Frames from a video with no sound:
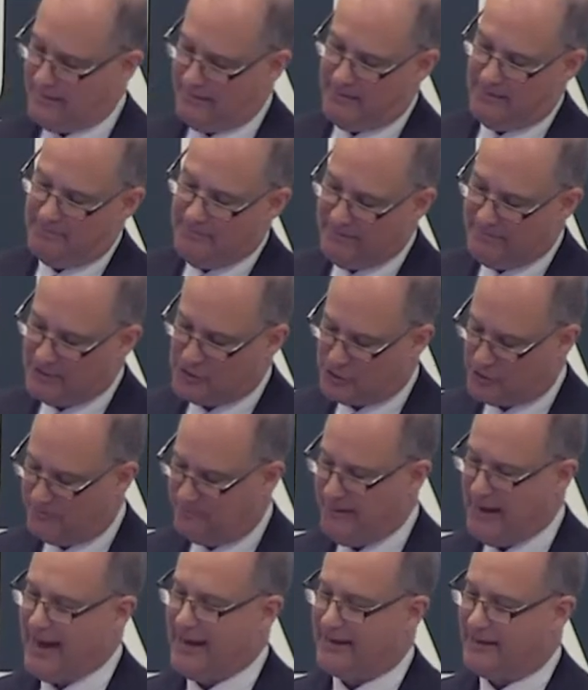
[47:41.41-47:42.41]
maybe
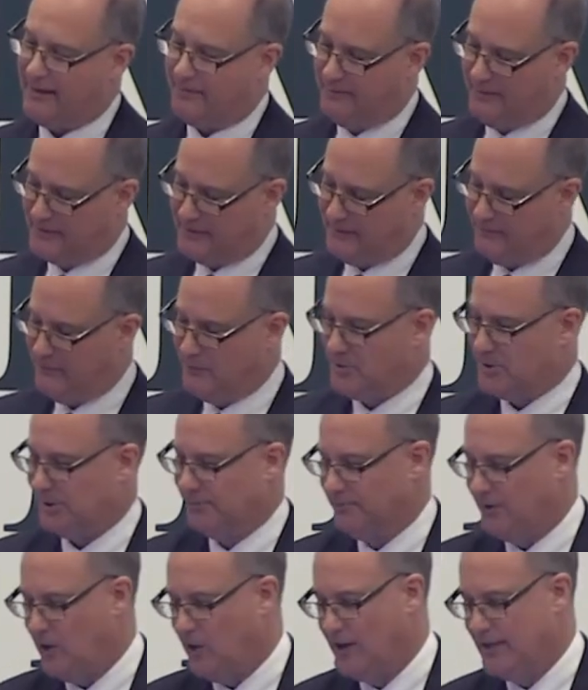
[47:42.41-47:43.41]
should back up and give you
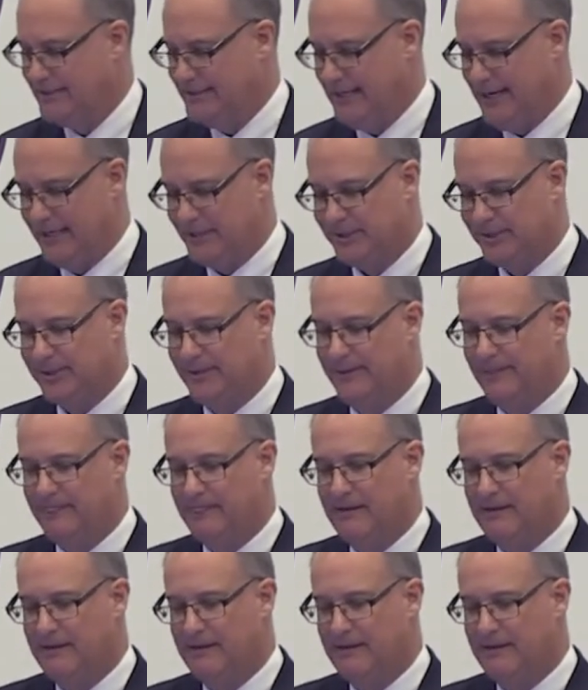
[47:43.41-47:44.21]
some context.